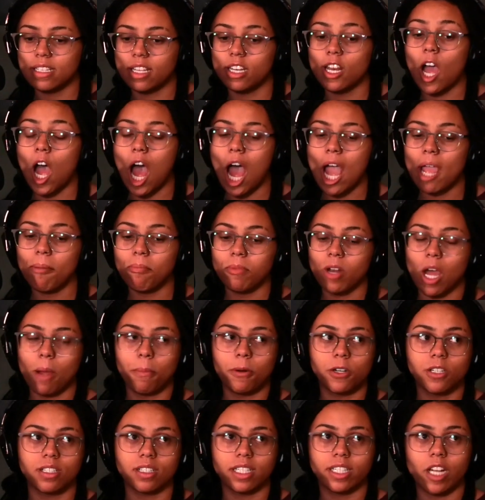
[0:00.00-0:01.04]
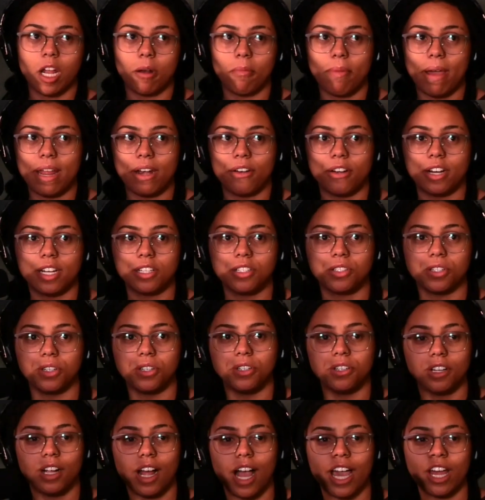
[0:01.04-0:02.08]
and I'm not personally non-binary,
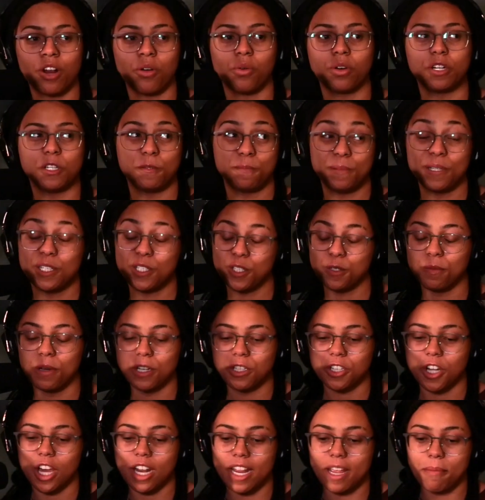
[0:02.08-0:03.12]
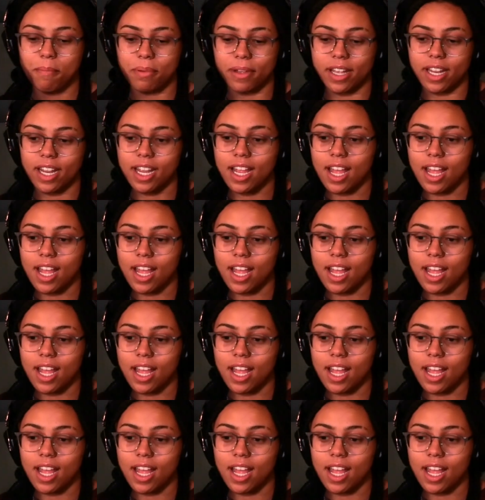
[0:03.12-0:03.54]
so I don't want to speak too much on it, but